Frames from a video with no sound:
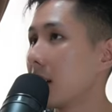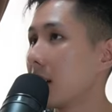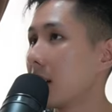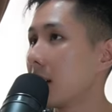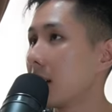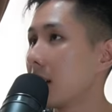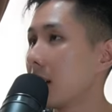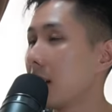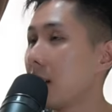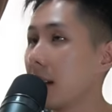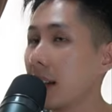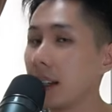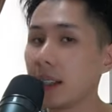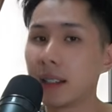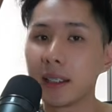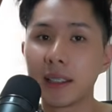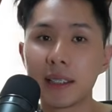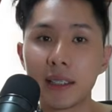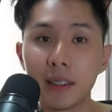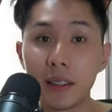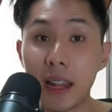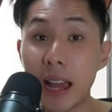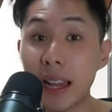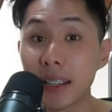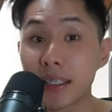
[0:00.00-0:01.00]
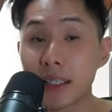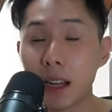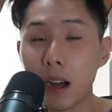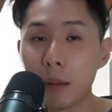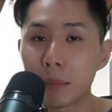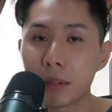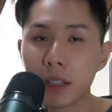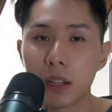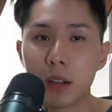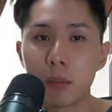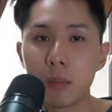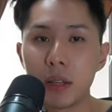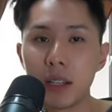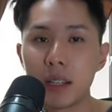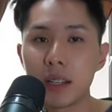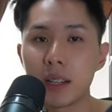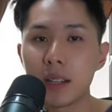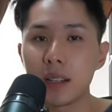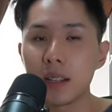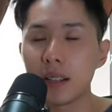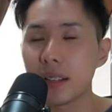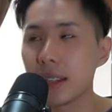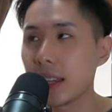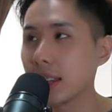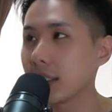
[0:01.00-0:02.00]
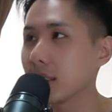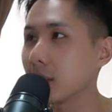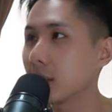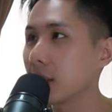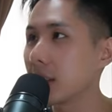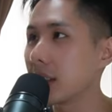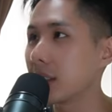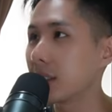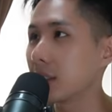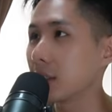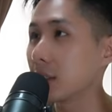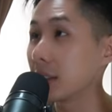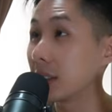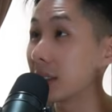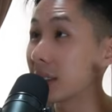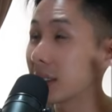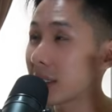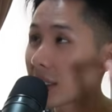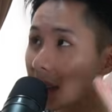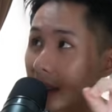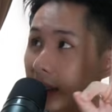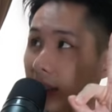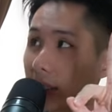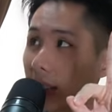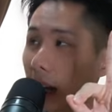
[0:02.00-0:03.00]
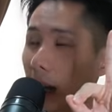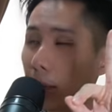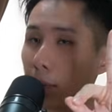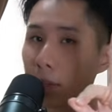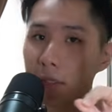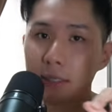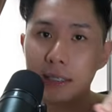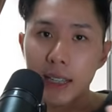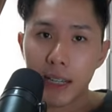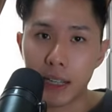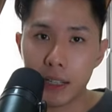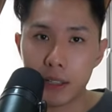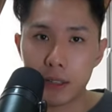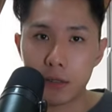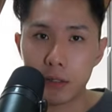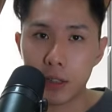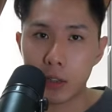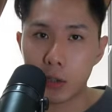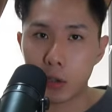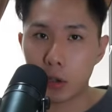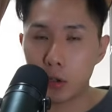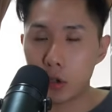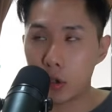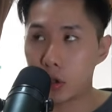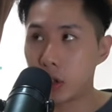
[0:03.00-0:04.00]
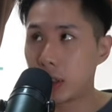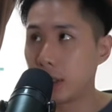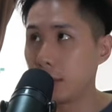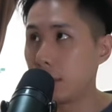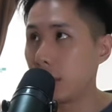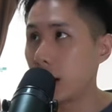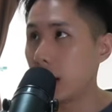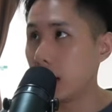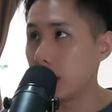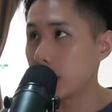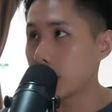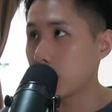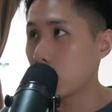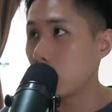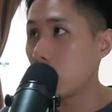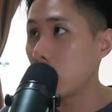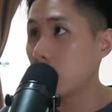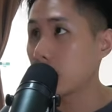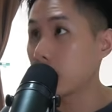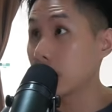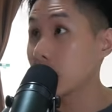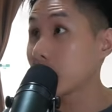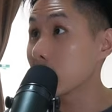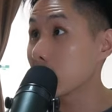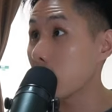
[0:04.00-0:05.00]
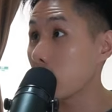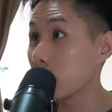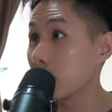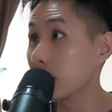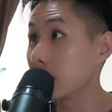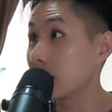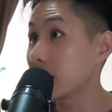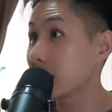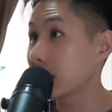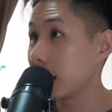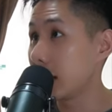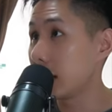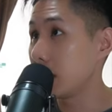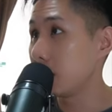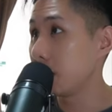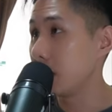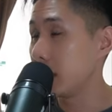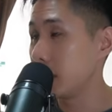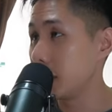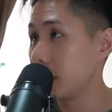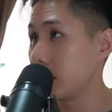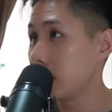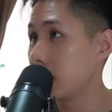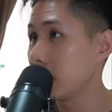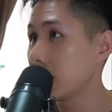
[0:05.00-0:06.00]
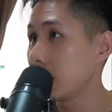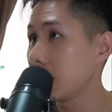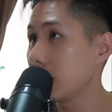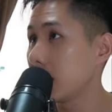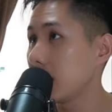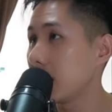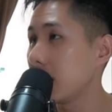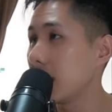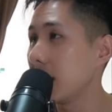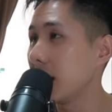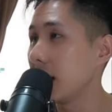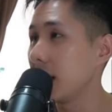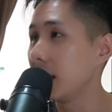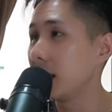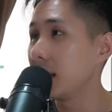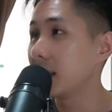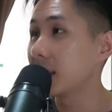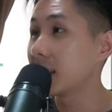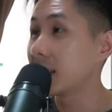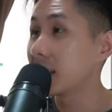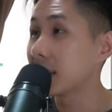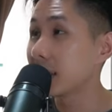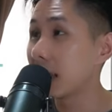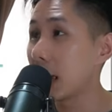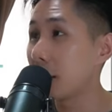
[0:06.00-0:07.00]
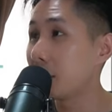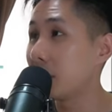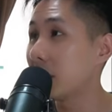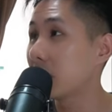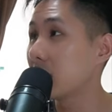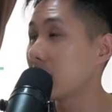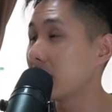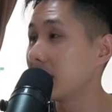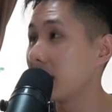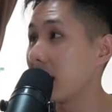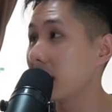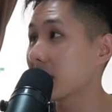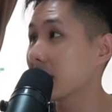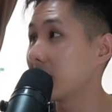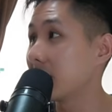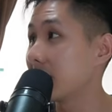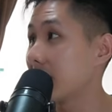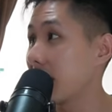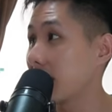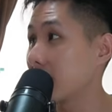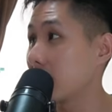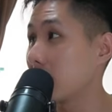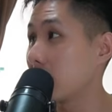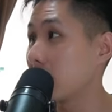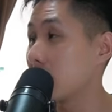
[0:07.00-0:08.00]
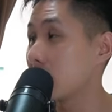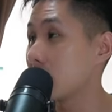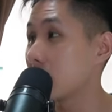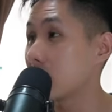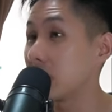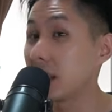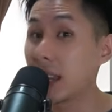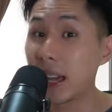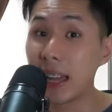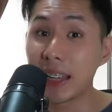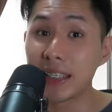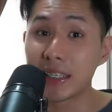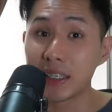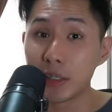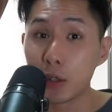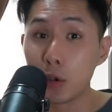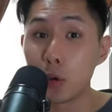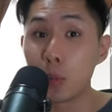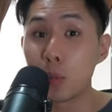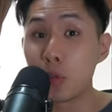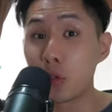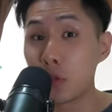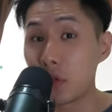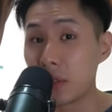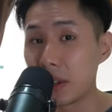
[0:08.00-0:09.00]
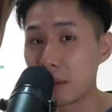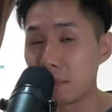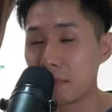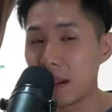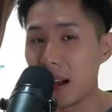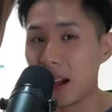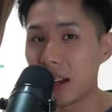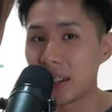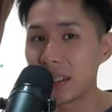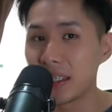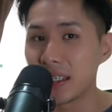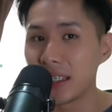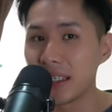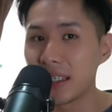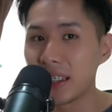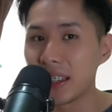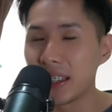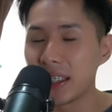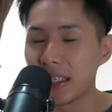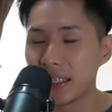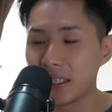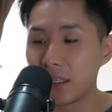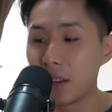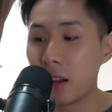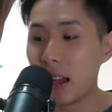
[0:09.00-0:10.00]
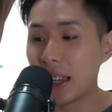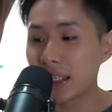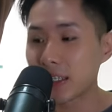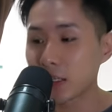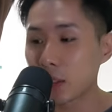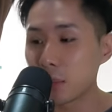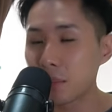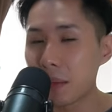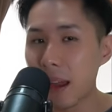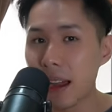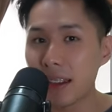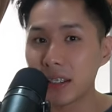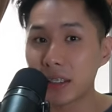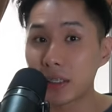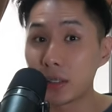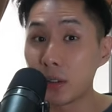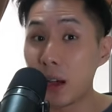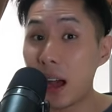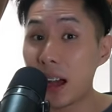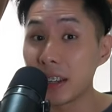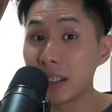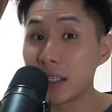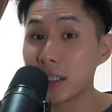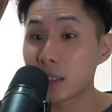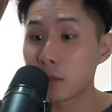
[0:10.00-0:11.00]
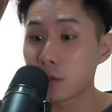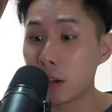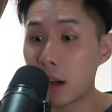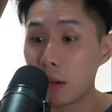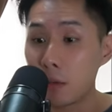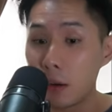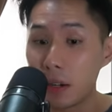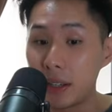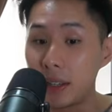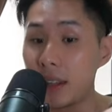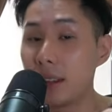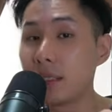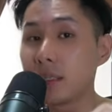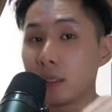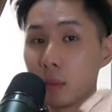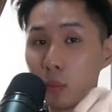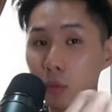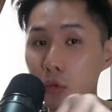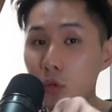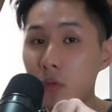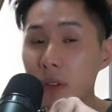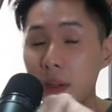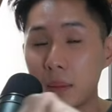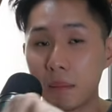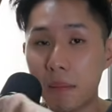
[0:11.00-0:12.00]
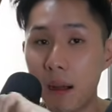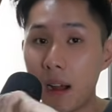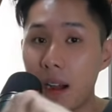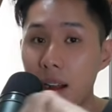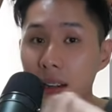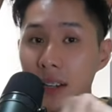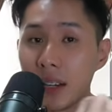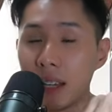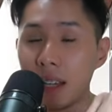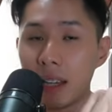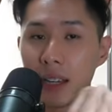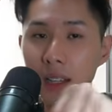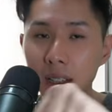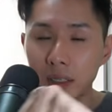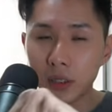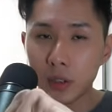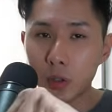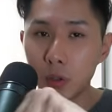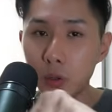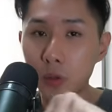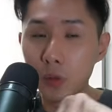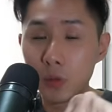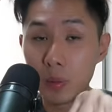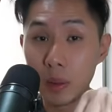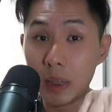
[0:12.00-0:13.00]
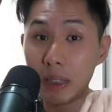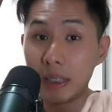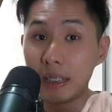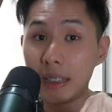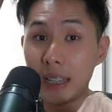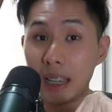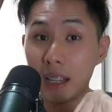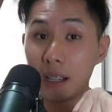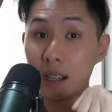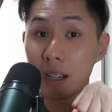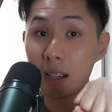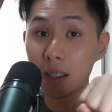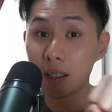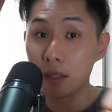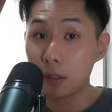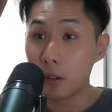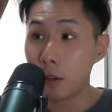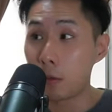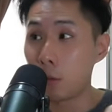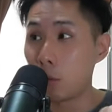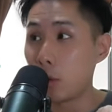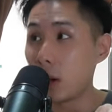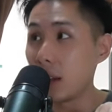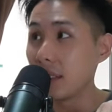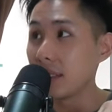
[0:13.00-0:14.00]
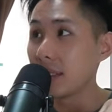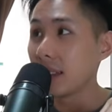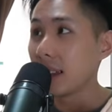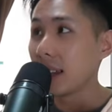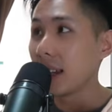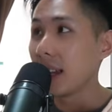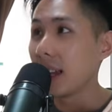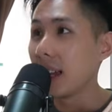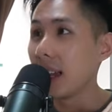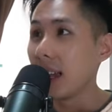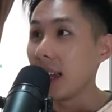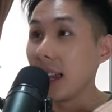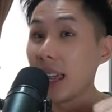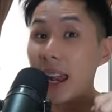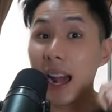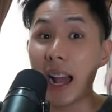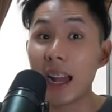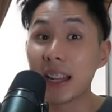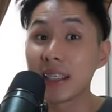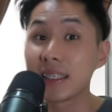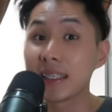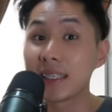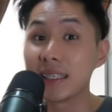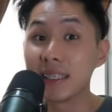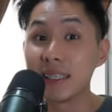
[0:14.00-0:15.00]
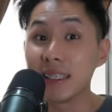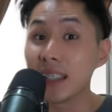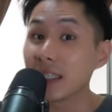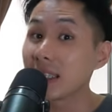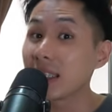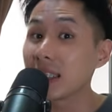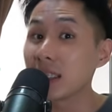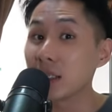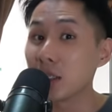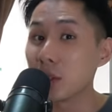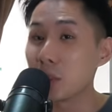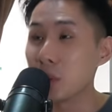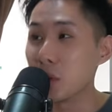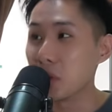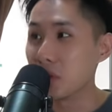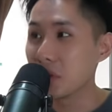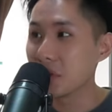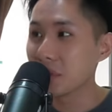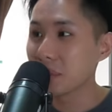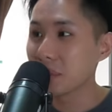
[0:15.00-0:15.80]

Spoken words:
Alright, so that's optical media. Let's look into the third type of secondary storage device called the solid state media. It is a semiconductor technology that has no moving part. So as compared to hard disk drive, when there's a moving part to read data 0 and 1, it has nothing to move.